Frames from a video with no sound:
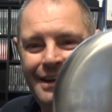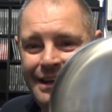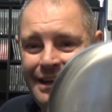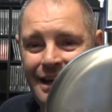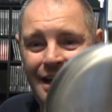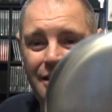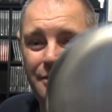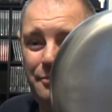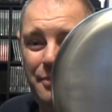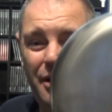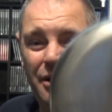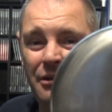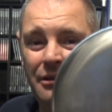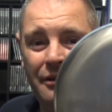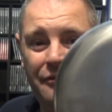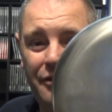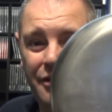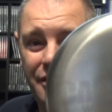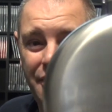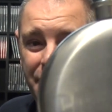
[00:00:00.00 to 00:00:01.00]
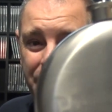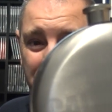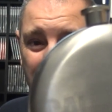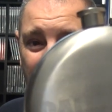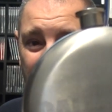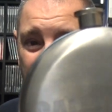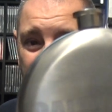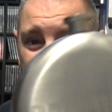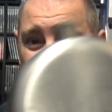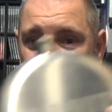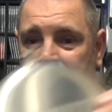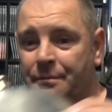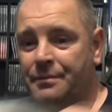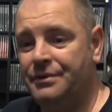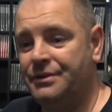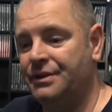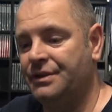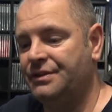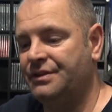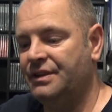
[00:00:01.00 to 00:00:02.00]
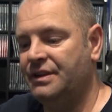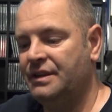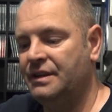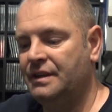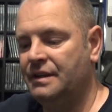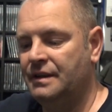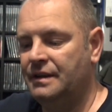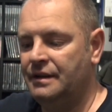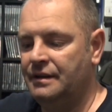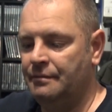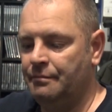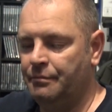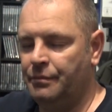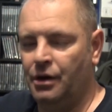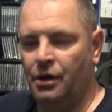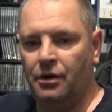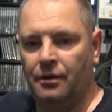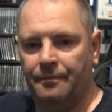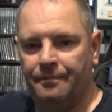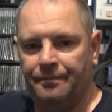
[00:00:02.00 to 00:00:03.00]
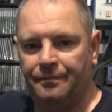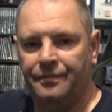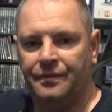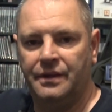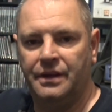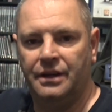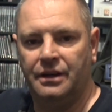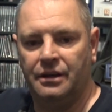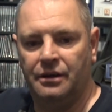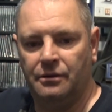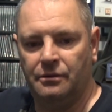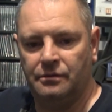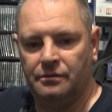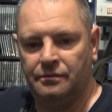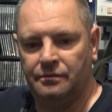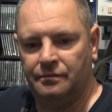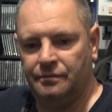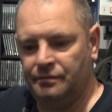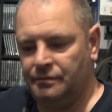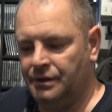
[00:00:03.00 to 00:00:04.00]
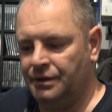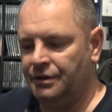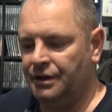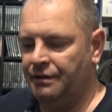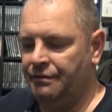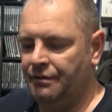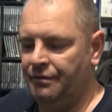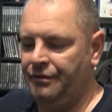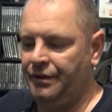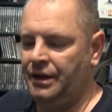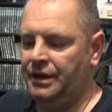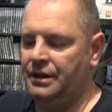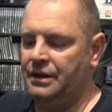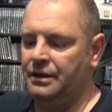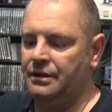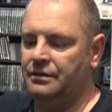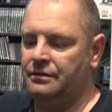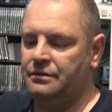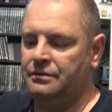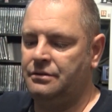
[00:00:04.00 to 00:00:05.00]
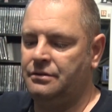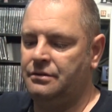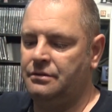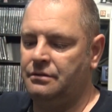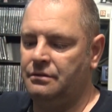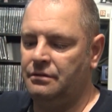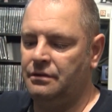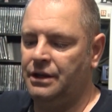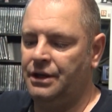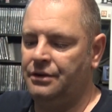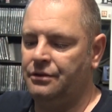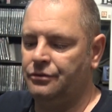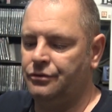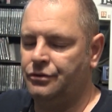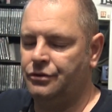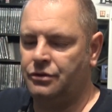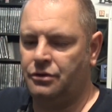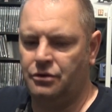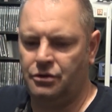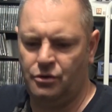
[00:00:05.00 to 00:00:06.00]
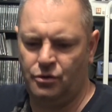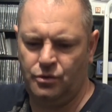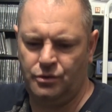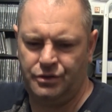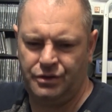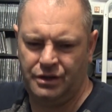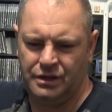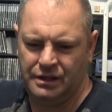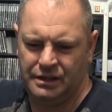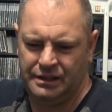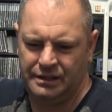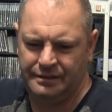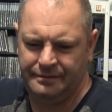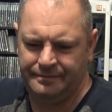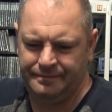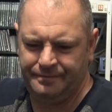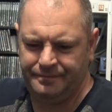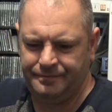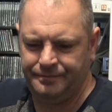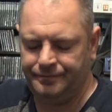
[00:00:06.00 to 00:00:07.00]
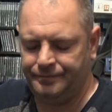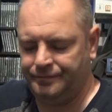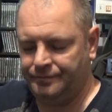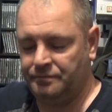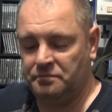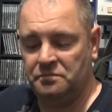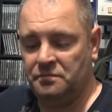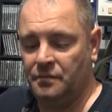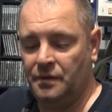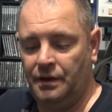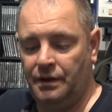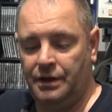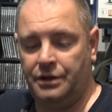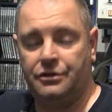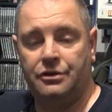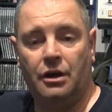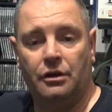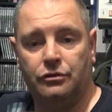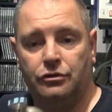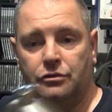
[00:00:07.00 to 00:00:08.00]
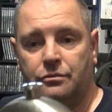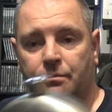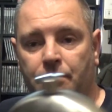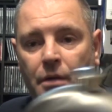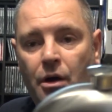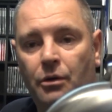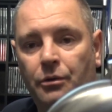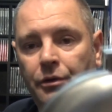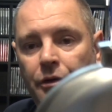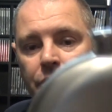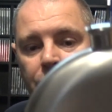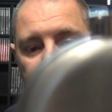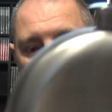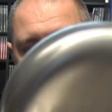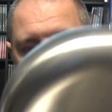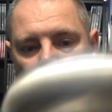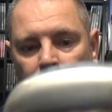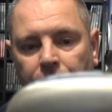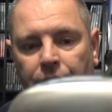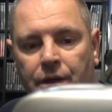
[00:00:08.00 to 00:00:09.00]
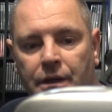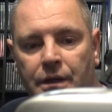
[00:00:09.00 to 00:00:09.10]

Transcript: It's purely for display purposes. But you know, I don't even think it lid unscrews. I think it's all just moulded as one.